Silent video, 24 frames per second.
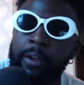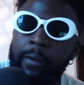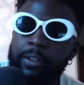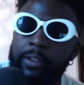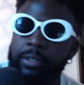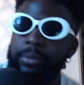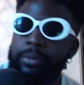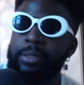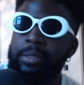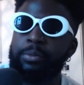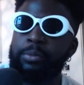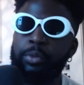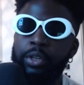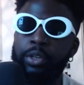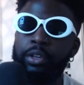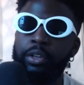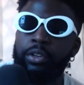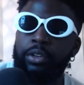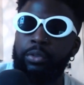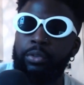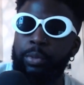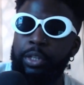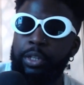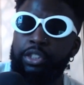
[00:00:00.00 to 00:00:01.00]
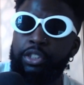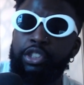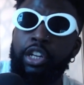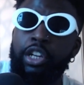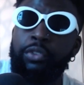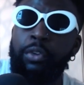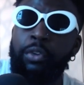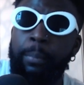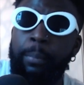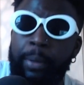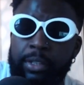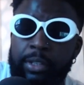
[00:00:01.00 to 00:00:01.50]
Sometimes when you search
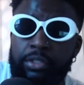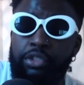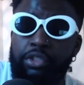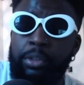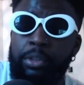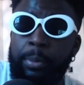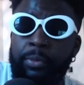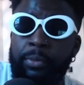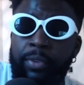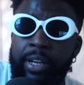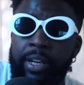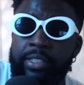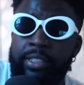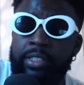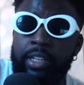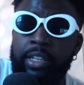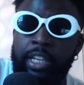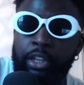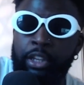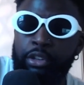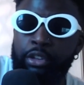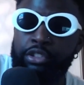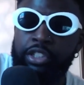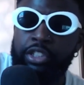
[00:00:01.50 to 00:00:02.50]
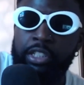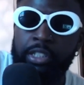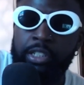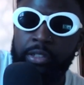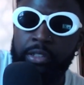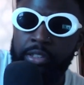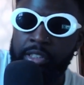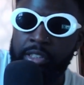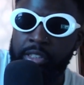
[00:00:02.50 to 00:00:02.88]
for a place on TripAdvisor, it usually